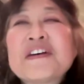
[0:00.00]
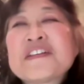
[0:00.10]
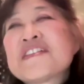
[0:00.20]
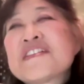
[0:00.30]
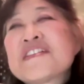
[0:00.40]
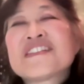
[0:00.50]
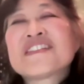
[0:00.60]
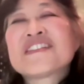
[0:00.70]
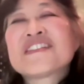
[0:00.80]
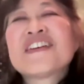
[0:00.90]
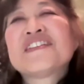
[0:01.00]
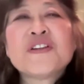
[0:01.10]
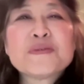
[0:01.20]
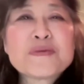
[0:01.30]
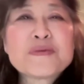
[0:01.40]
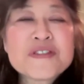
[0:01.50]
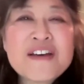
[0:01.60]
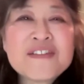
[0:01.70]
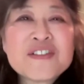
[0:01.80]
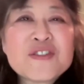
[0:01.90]
no, yeah, you follow
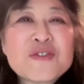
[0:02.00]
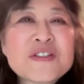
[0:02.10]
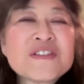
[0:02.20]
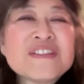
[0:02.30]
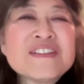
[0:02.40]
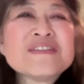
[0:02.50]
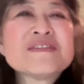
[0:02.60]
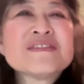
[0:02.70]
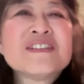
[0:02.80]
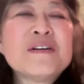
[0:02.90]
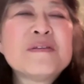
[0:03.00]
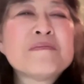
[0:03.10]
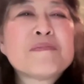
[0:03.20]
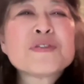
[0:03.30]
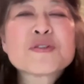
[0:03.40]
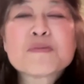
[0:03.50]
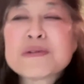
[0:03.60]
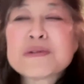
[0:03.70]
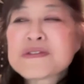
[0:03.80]
sound nutritional principles.